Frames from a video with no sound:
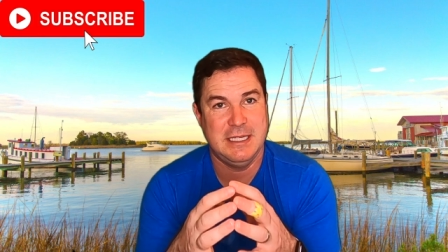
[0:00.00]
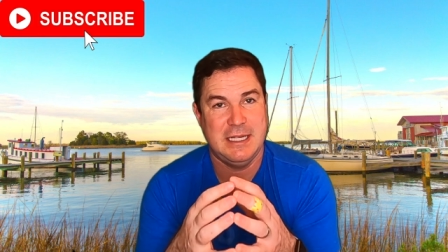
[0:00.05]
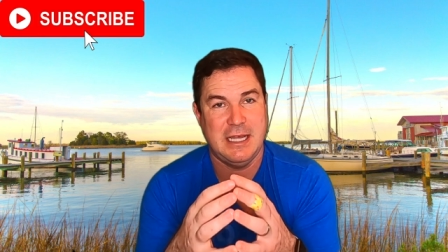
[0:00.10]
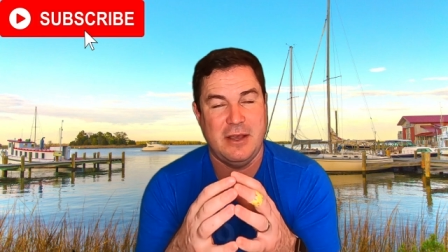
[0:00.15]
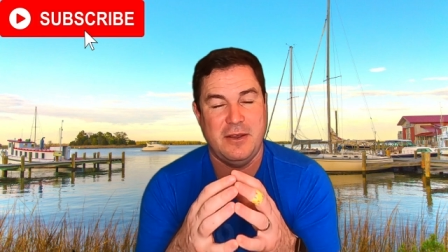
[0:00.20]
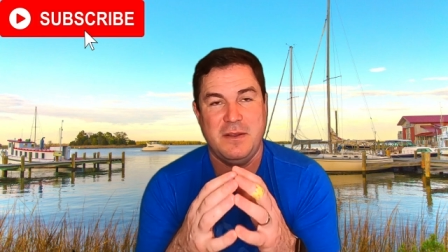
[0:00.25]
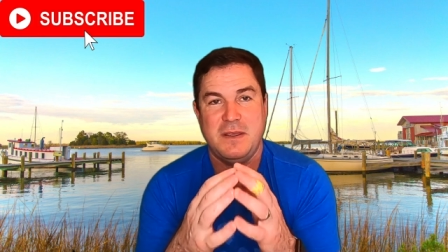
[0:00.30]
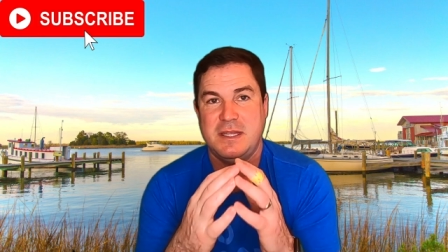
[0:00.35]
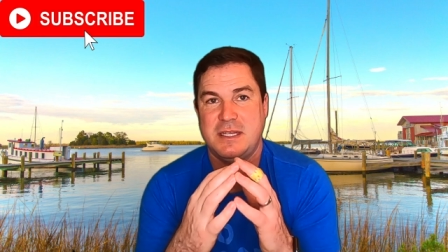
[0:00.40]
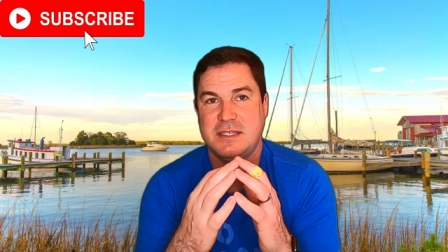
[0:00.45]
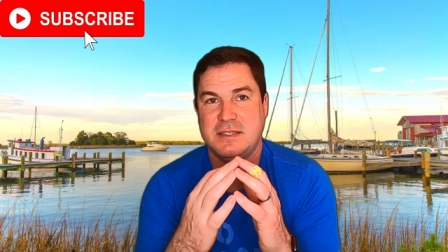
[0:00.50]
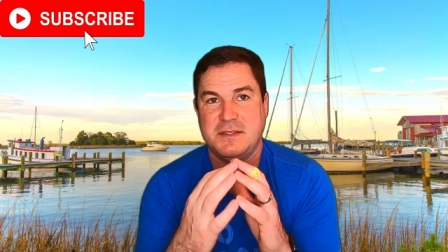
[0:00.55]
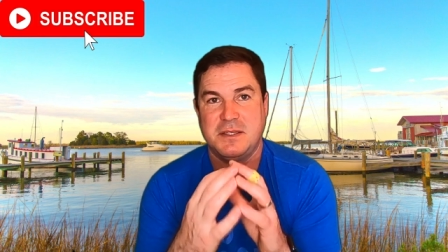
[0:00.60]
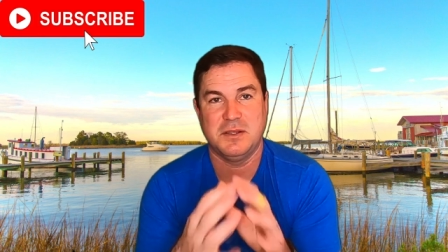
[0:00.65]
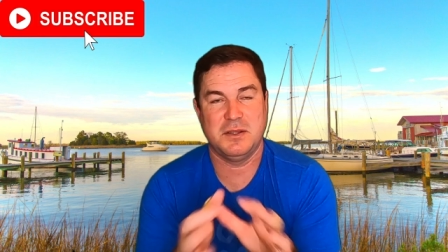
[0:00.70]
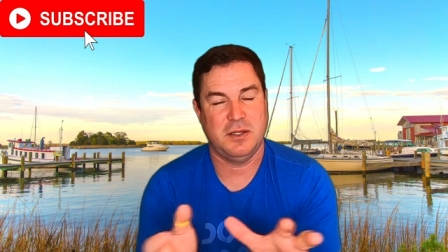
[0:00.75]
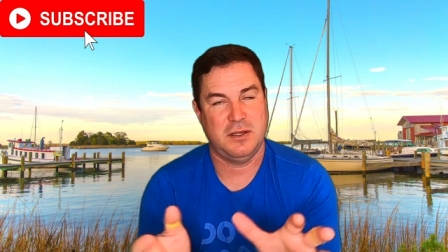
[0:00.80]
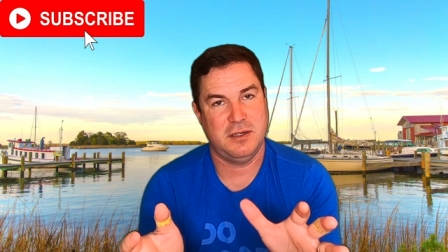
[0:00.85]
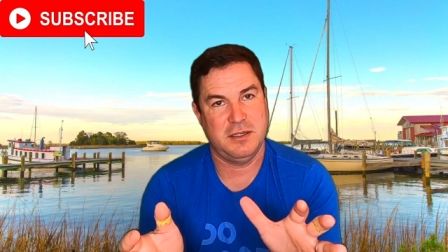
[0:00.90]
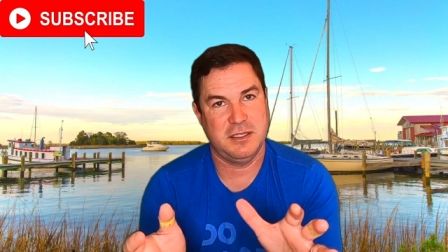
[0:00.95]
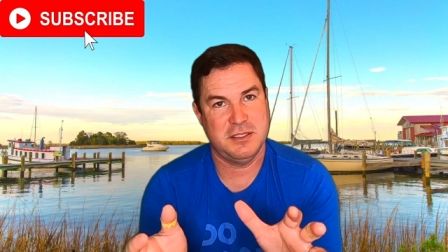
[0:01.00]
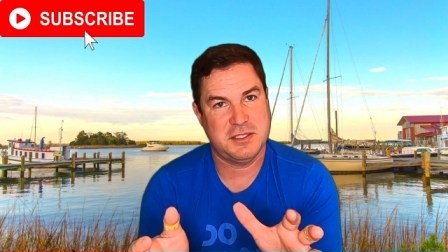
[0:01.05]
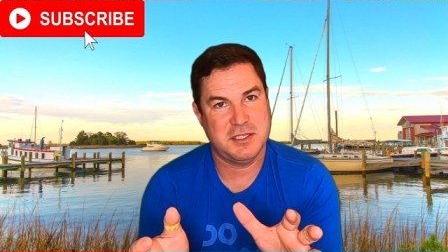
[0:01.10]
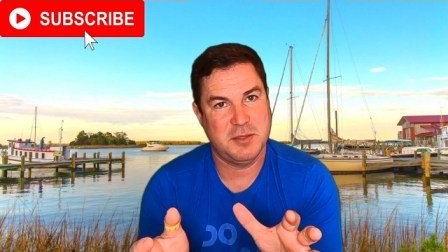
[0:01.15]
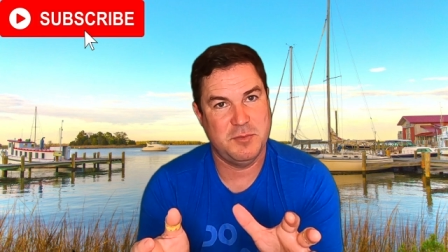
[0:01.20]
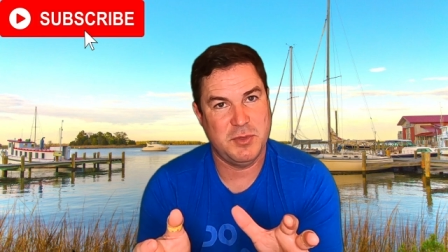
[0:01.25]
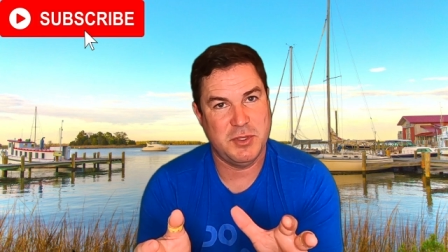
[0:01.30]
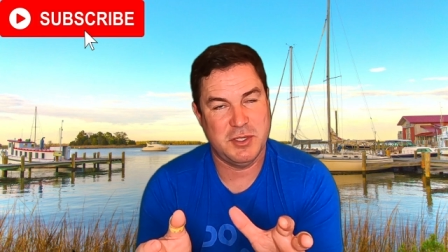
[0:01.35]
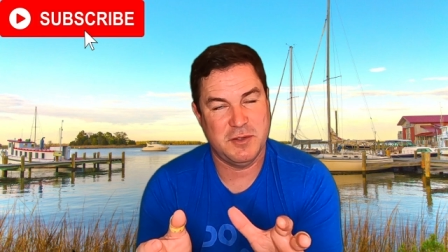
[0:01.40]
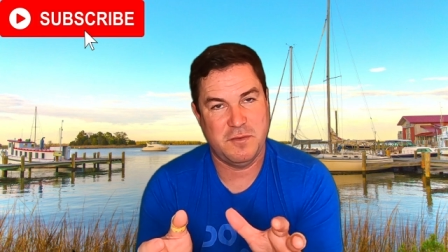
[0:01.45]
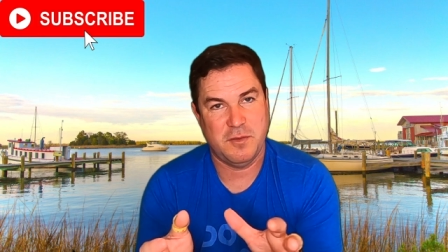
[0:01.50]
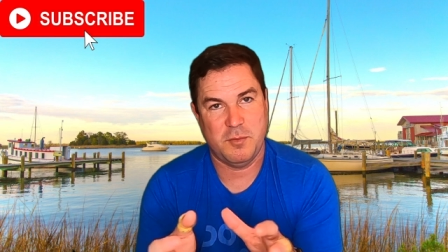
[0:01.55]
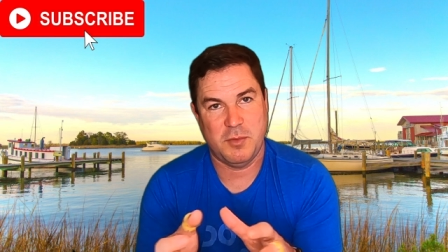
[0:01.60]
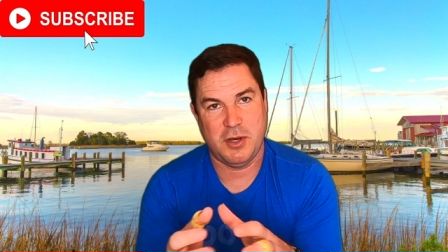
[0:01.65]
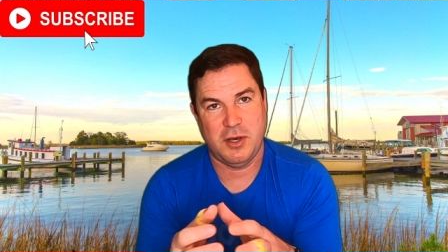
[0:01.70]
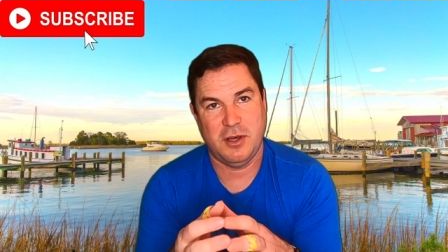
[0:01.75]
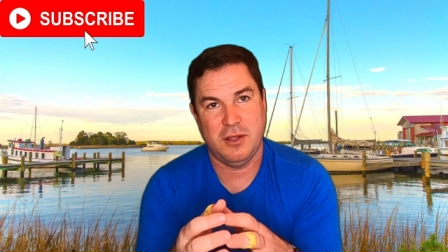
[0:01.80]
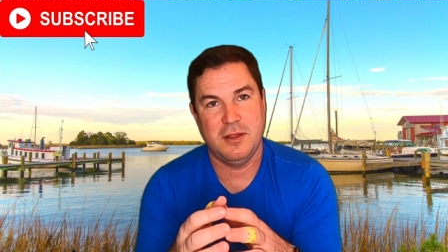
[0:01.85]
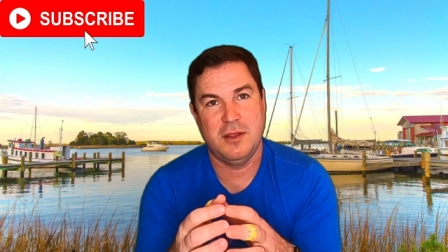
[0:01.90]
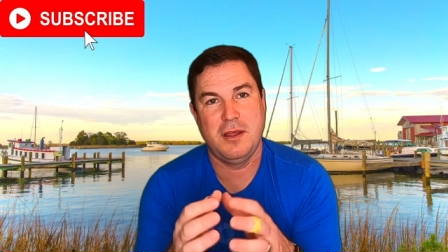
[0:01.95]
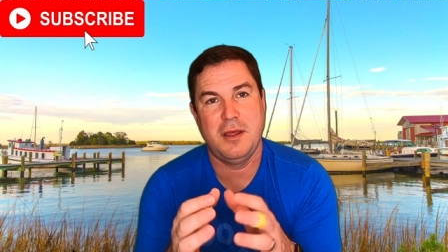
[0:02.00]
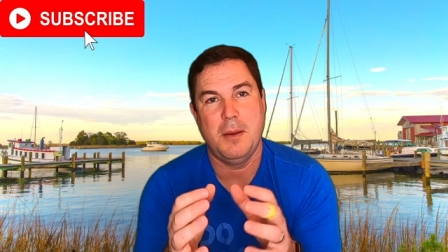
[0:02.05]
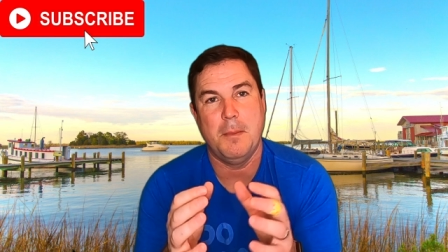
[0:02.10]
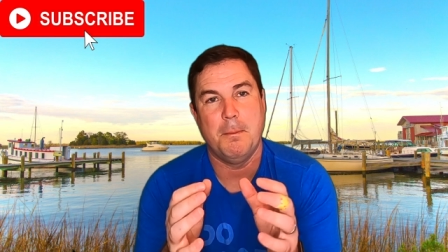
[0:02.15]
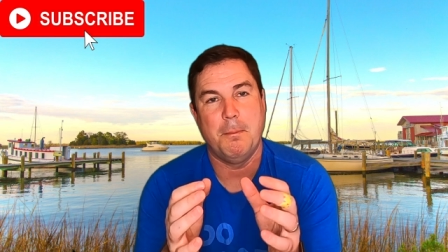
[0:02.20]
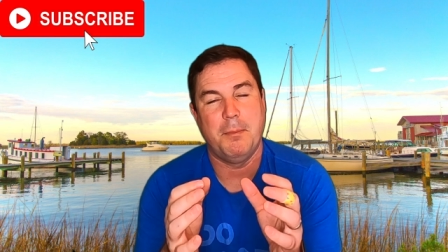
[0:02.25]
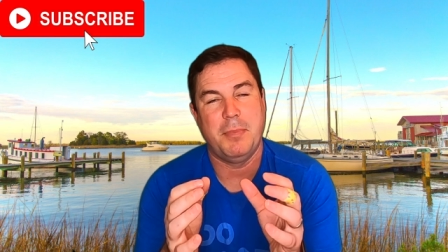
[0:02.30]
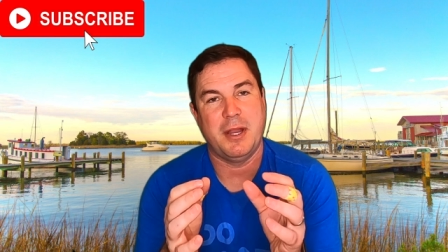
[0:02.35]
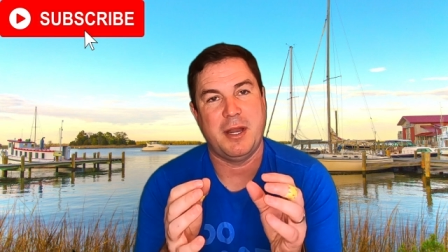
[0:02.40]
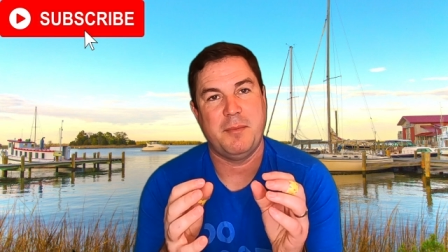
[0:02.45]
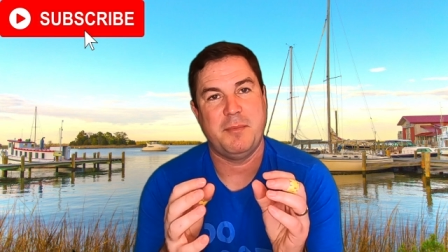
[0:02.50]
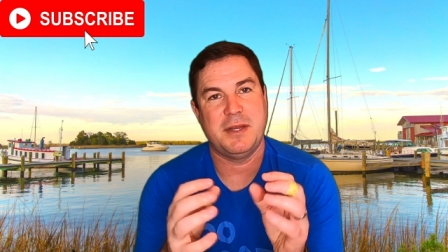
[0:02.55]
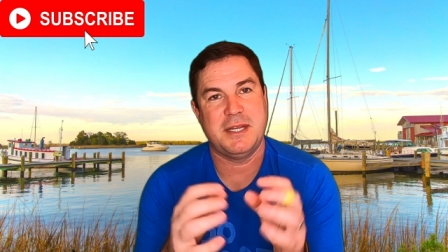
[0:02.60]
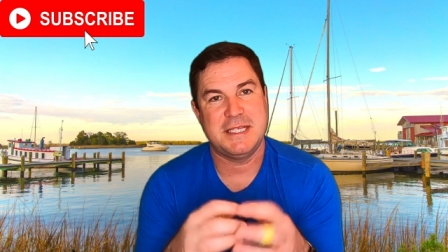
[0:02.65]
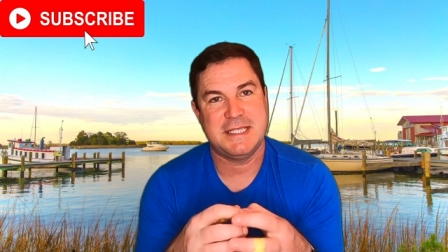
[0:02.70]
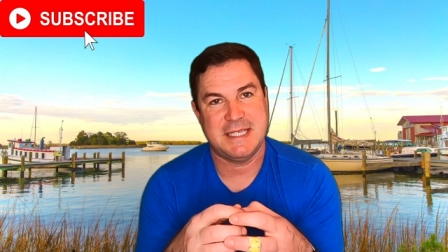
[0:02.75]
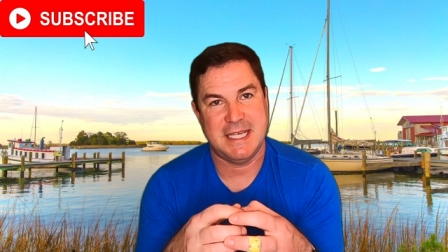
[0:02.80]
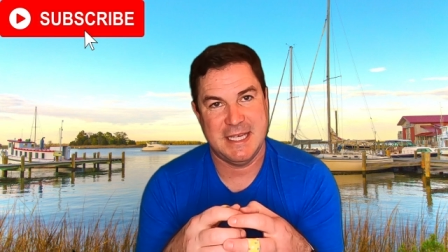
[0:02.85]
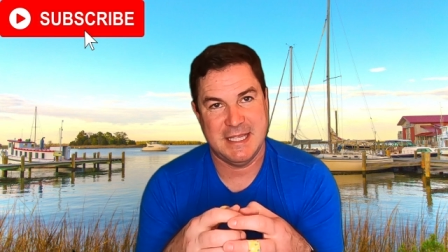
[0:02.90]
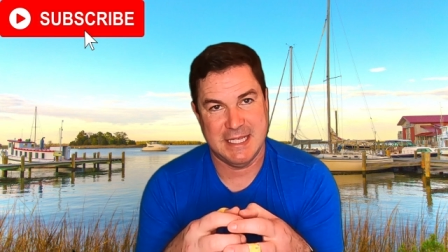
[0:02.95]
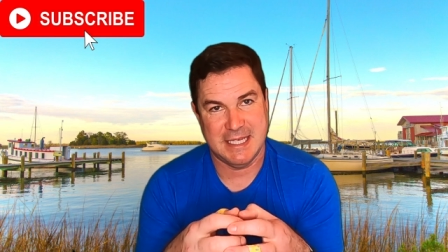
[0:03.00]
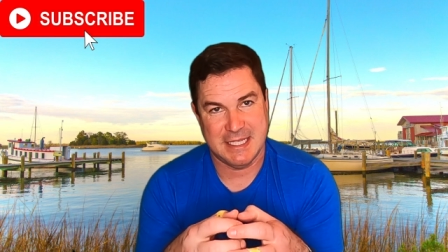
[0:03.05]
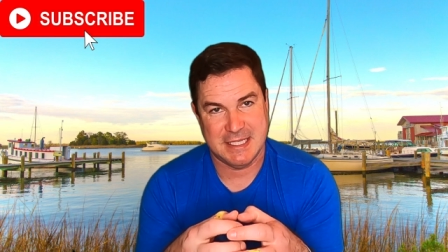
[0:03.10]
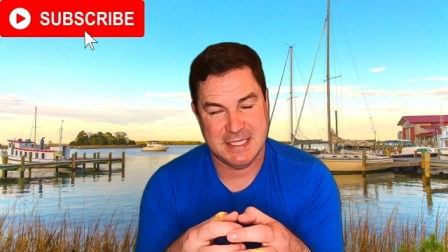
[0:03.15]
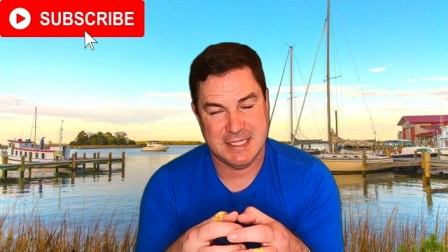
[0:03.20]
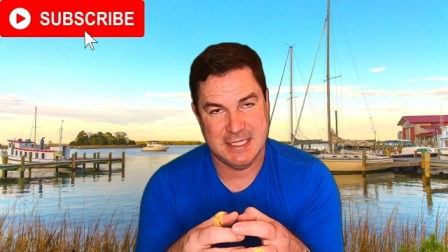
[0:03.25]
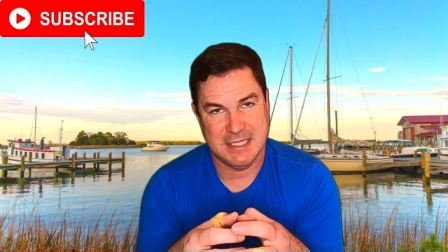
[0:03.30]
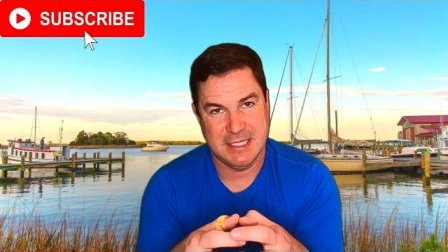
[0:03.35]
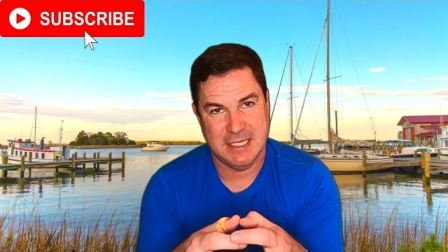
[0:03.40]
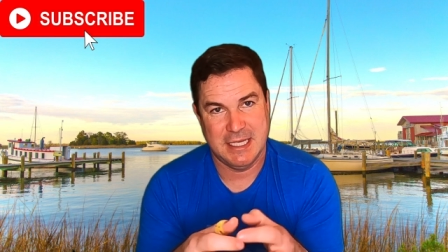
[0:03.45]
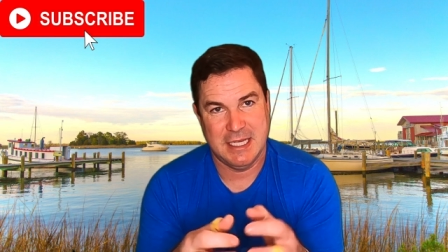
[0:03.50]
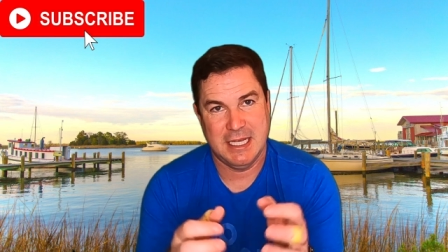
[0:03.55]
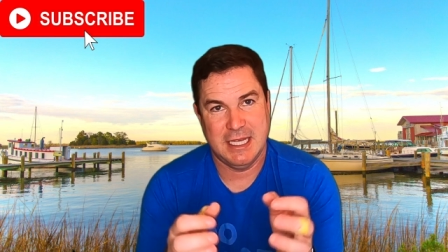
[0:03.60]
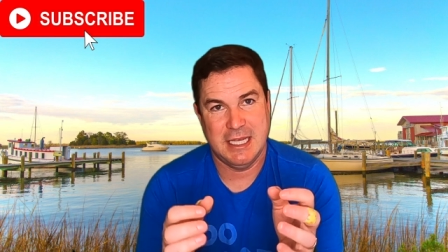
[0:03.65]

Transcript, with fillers: Now, it is the longest commute of them all, but I'm gonna say this.